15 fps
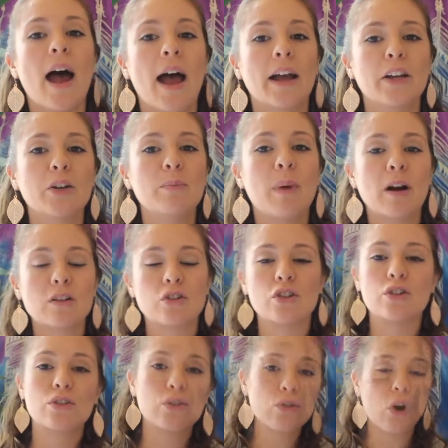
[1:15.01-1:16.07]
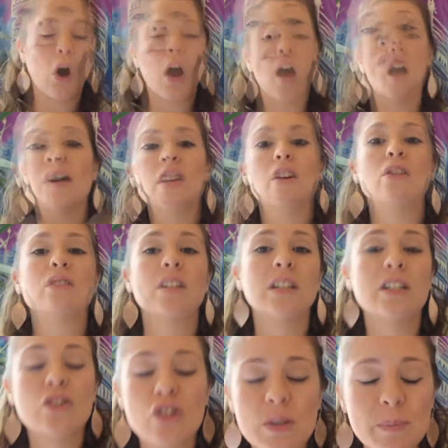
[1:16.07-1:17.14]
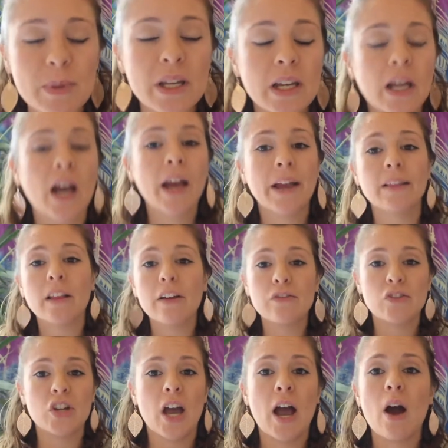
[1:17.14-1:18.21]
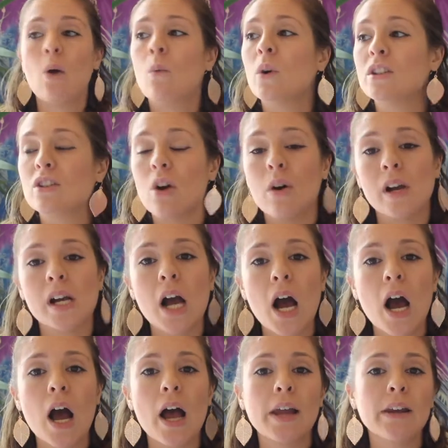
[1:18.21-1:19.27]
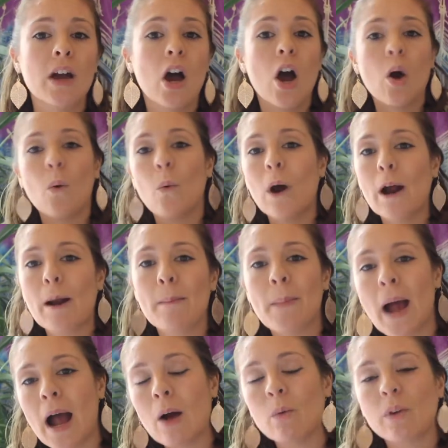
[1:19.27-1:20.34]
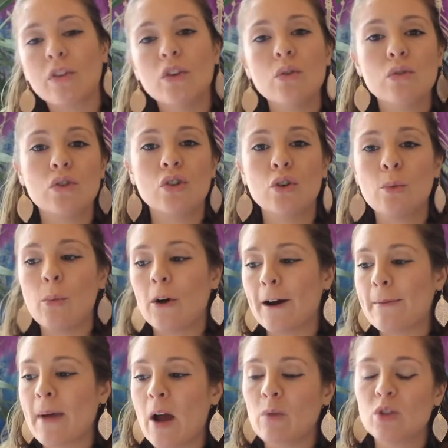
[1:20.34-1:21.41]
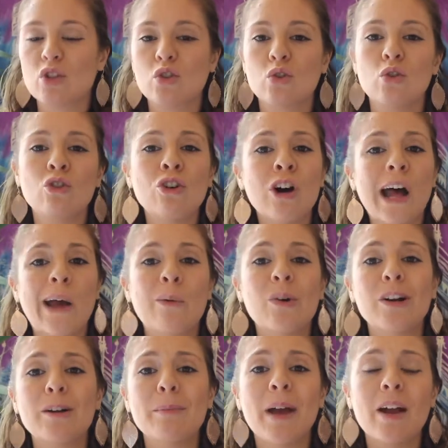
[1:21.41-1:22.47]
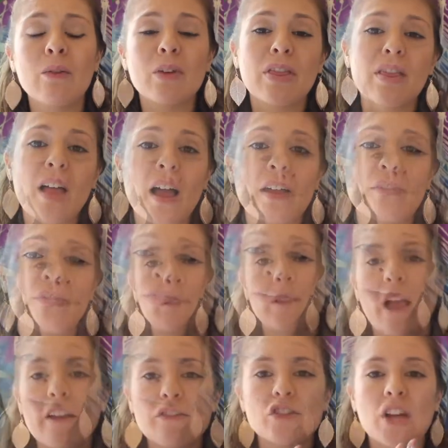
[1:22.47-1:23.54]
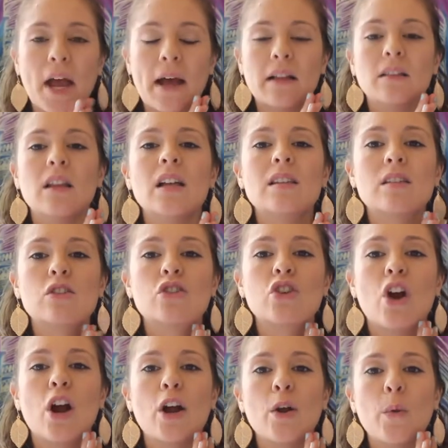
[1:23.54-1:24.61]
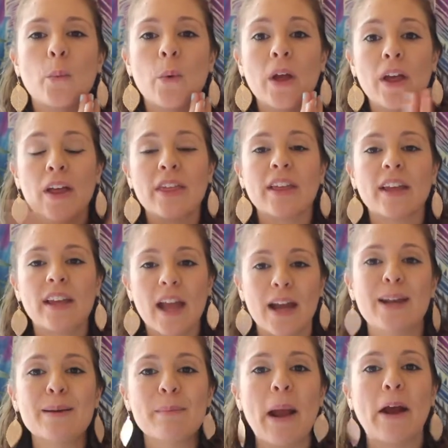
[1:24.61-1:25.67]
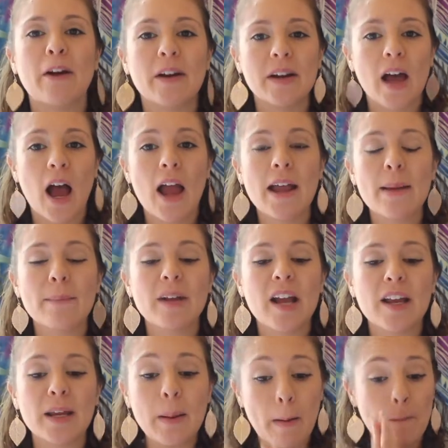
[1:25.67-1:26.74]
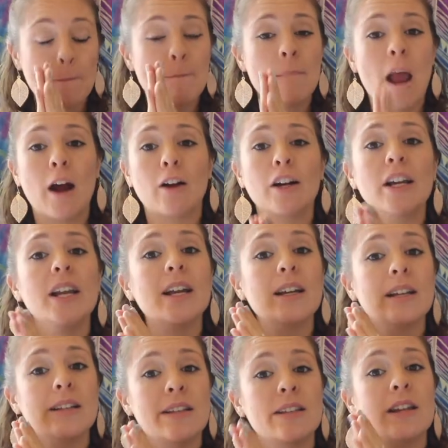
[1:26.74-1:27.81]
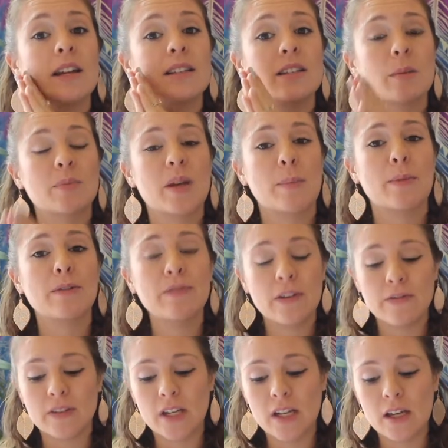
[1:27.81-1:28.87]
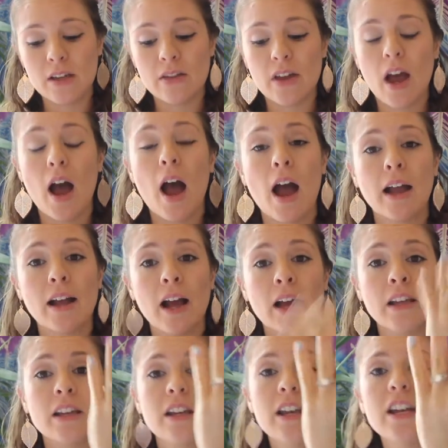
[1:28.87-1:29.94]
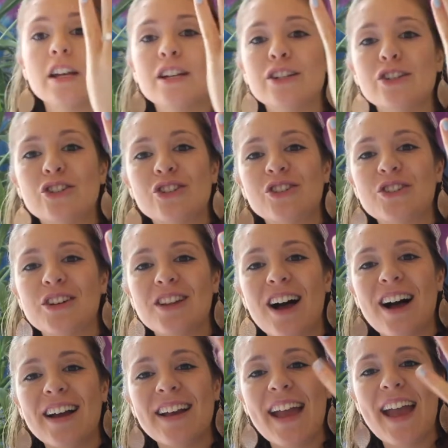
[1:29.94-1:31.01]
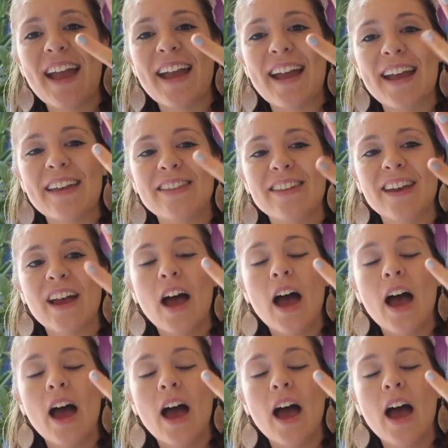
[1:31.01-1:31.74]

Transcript: acupuncture school. This video is gonna just be a life chat, what's going on, where I'm at with YouTube, where I'm at with school, and where I'm at with life. Life chat. Let's start with getting married. I am getting married in September 15th. I got engaged July 8th